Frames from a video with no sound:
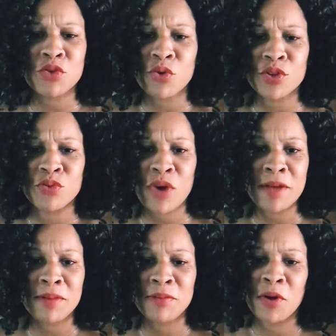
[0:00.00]
towards
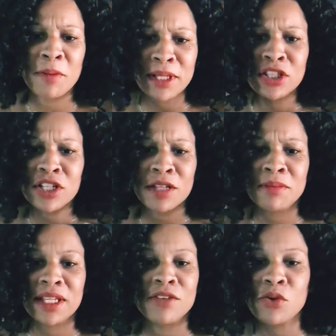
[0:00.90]
white people. I mean, look at
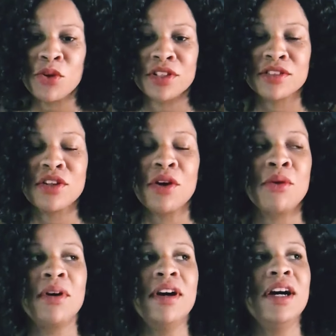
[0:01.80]
me, of course, no.